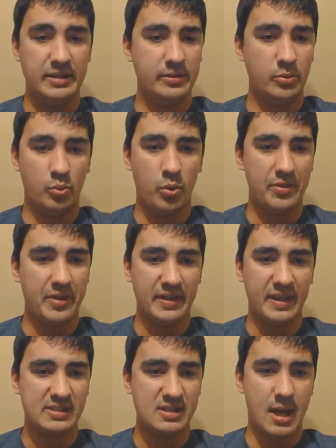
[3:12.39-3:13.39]
one thing
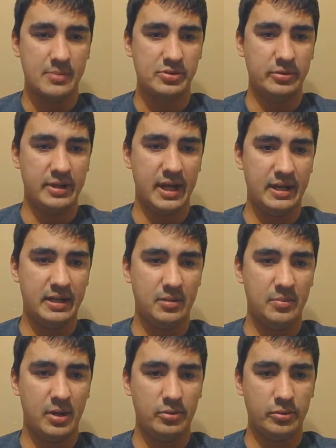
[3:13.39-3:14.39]
that's absolutely handy
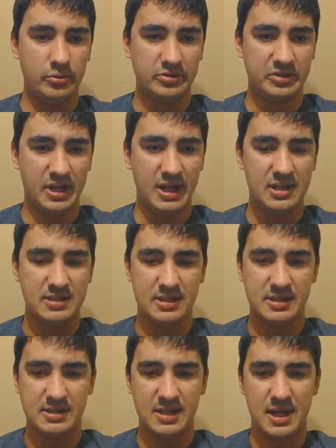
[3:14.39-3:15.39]
about Google Slides
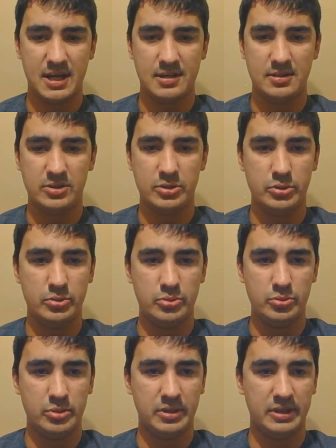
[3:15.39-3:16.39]
is that
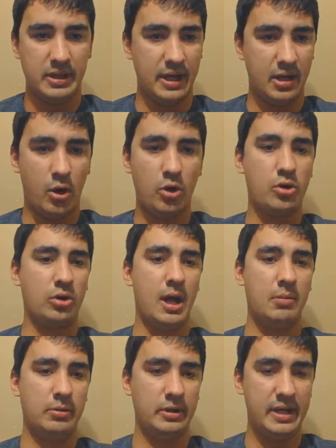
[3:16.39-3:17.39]
you can all
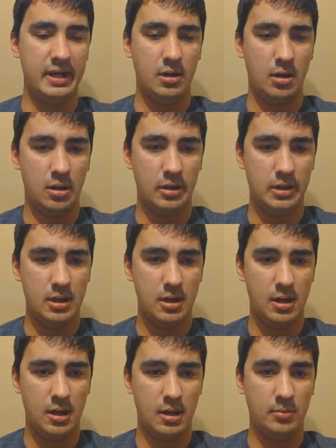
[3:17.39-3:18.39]
collaborate on
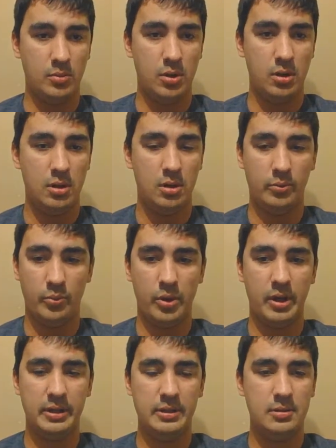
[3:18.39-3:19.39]

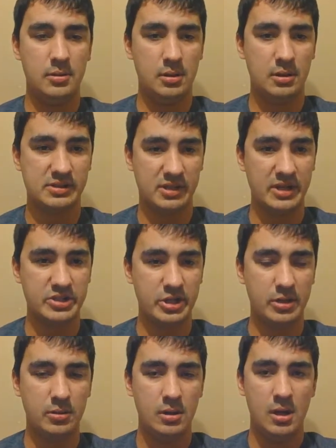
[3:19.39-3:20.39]
one
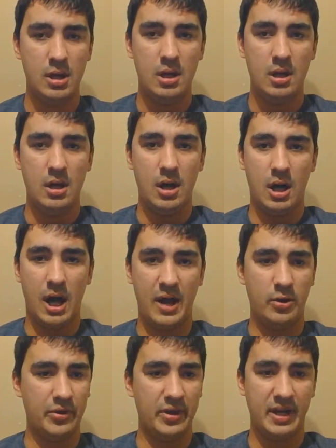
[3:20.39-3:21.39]
slideshow. I
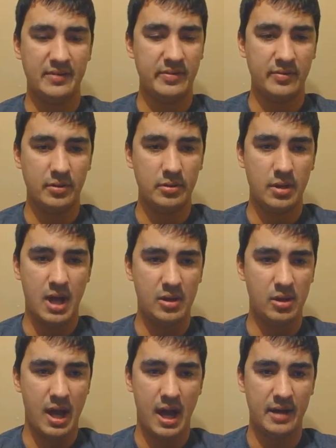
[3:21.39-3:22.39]
don't think I've ever
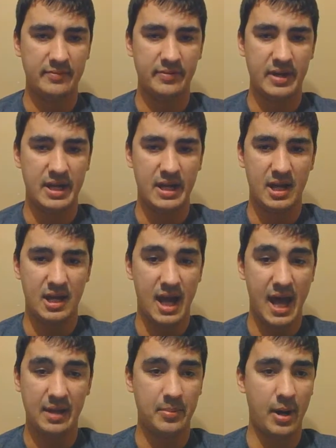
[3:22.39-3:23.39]
had a
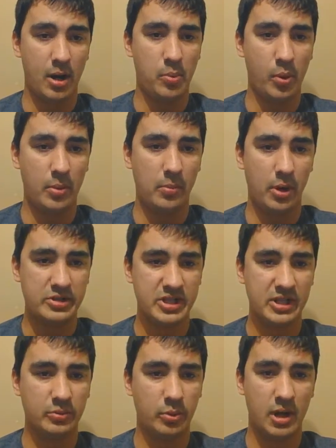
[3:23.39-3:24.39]
PowerPoint
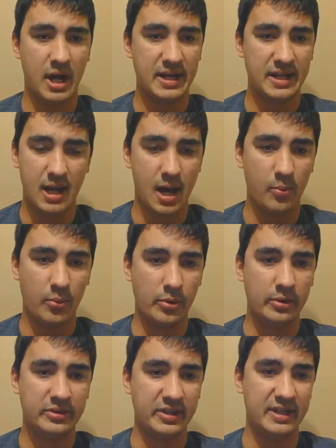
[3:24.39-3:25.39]
project where I did not
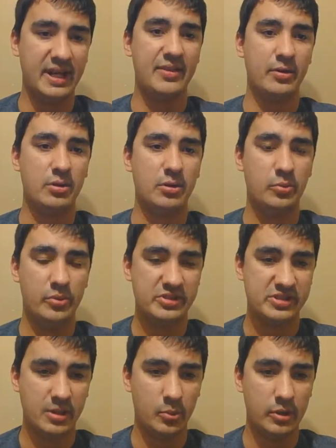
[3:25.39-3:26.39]
work together with
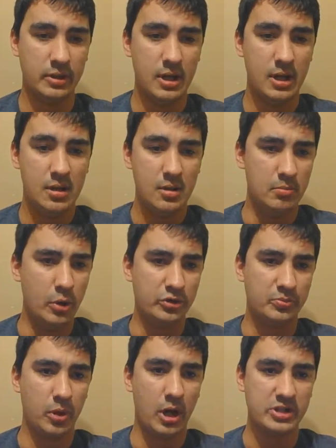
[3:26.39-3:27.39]
someone.
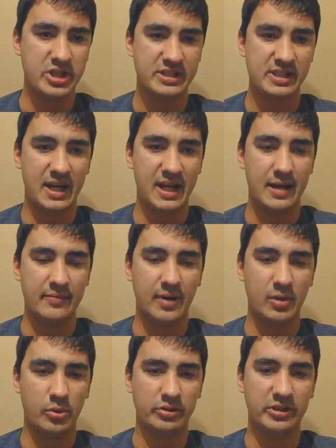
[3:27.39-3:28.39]
Most projects
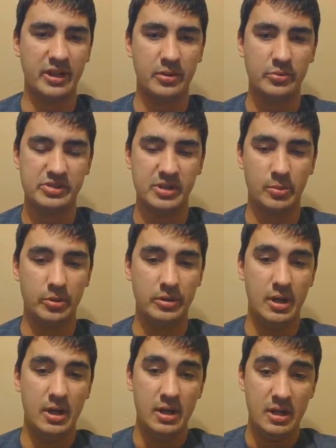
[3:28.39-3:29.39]
I work together with someone.
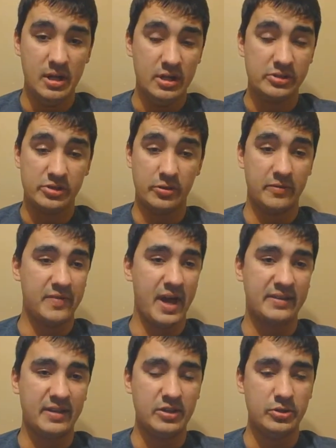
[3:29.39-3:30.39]
So the
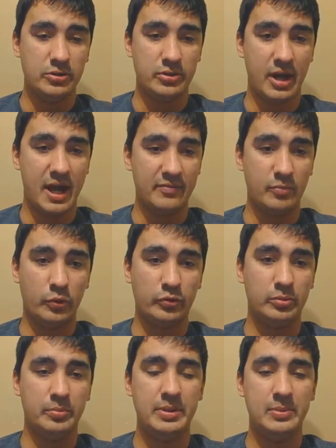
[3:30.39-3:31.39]
fact that you can have
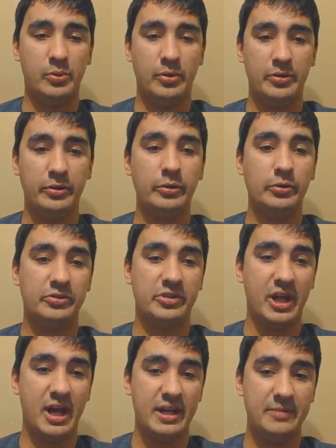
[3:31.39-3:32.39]
multiple people on the Google
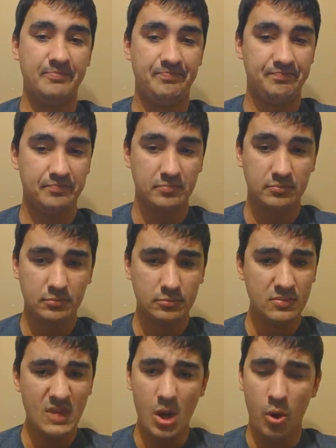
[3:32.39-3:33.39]
slide
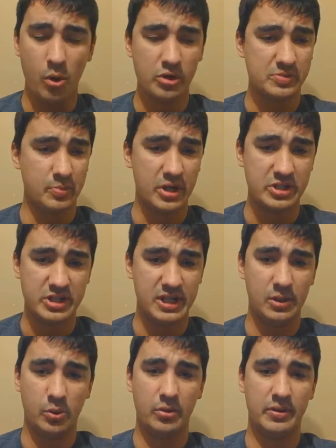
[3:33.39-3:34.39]
or
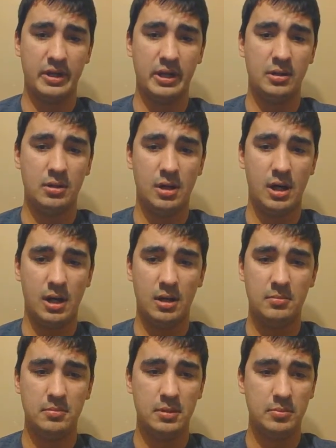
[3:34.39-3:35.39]
spreadsheet or the
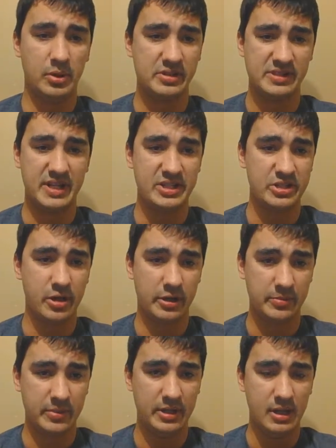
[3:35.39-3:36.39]
presentation
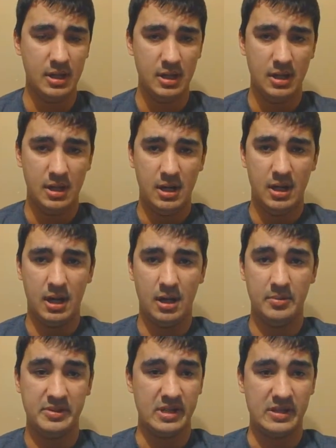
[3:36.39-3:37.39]
document
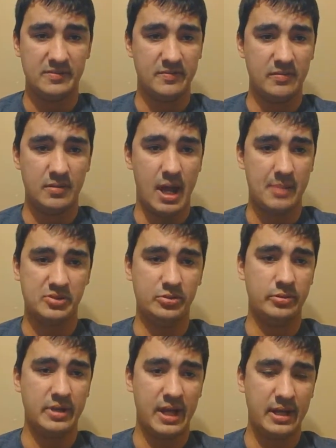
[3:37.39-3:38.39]
is
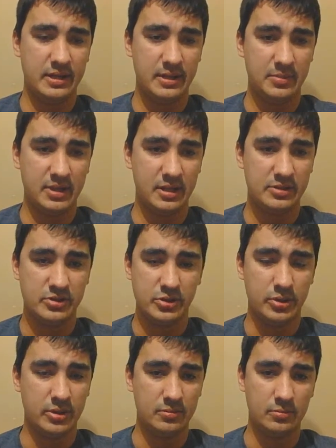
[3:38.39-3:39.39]
absolutely handy, because you can